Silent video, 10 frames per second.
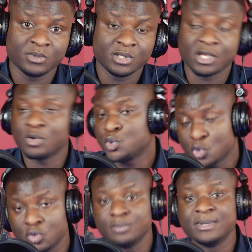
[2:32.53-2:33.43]
There are
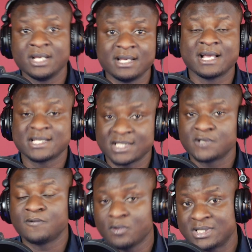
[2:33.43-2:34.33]
so many narcissists
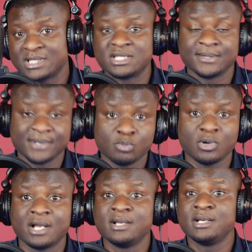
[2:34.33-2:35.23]
for a system
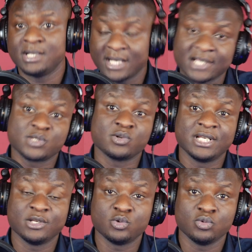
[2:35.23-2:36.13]
anymore. That's what
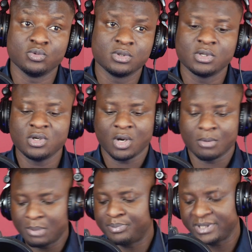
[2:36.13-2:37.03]
they do.
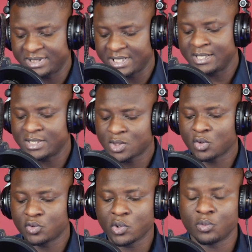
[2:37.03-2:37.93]
Oba pretend is all
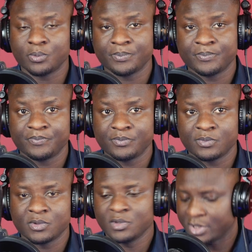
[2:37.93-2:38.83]
do.
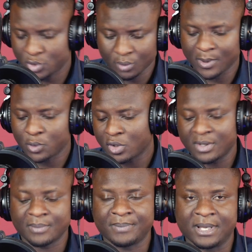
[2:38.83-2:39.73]
Enti oba
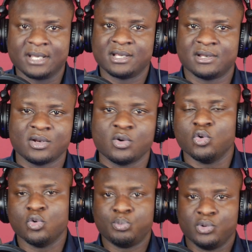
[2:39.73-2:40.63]
don pe no
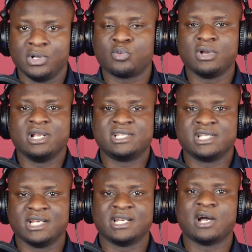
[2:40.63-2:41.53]
opuli ko
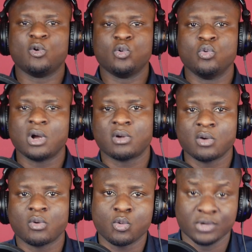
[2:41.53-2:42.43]
echiri na wo hu
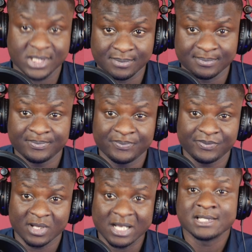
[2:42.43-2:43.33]
akwa dim.
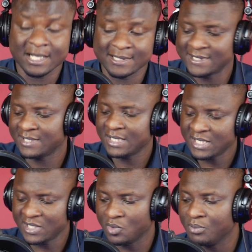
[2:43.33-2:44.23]
Ati ase
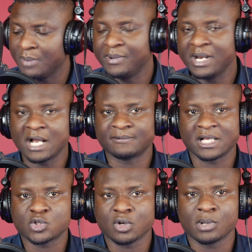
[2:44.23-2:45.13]
enu bebre after
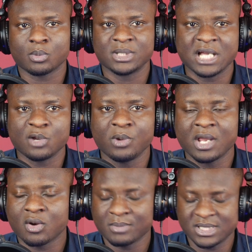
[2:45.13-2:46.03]
so omo da wie
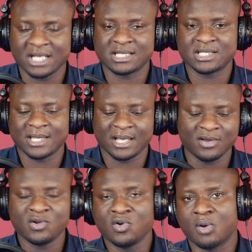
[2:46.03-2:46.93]
no mo sha se
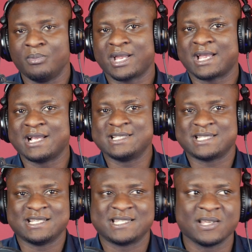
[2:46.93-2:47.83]
omo keka
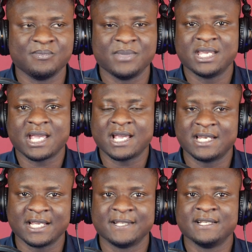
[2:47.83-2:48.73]
nsensem bi
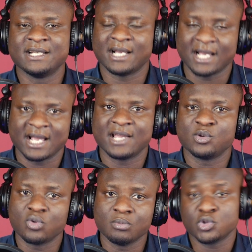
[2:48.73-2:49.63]
eden aha de
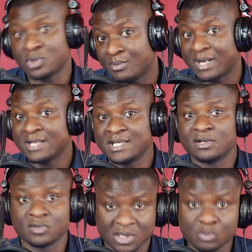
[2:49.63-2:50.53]
go mo so mrantie
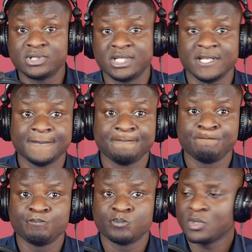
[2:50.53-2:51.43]
no so mutie
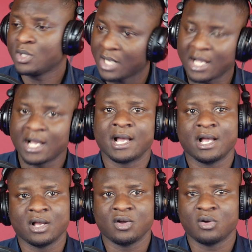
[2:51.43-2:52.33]

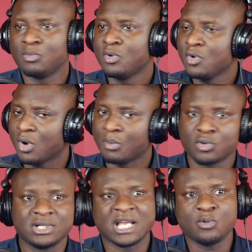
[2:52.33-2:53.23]
ha omo no
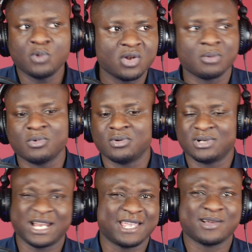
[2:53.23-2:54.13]
da wie no mo
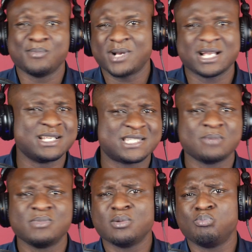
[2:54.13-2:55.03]
like omo kan
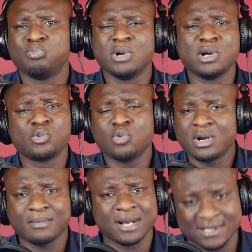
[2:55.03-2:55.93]
nsem egu
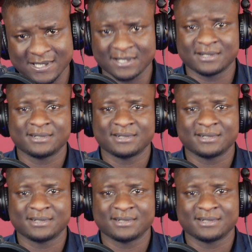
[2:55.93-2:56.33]
anu ma ase